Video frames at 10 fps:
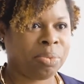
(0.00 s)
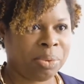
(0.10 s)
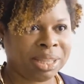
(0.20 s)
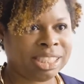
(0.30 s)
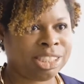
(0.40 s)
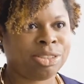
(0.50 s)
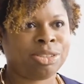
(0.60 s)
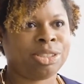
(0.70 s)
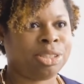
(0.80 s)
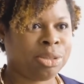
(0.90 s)
with
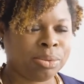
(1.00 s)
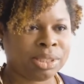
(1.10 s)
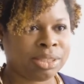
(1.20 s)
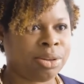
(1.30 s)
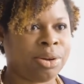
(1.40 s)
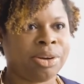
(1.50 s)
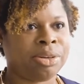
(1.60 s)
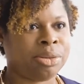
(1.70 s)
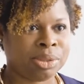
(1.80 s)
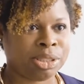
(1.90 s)
children who was a lawyer
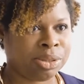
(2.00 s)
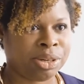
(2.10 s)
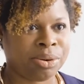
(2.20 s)
and who was doing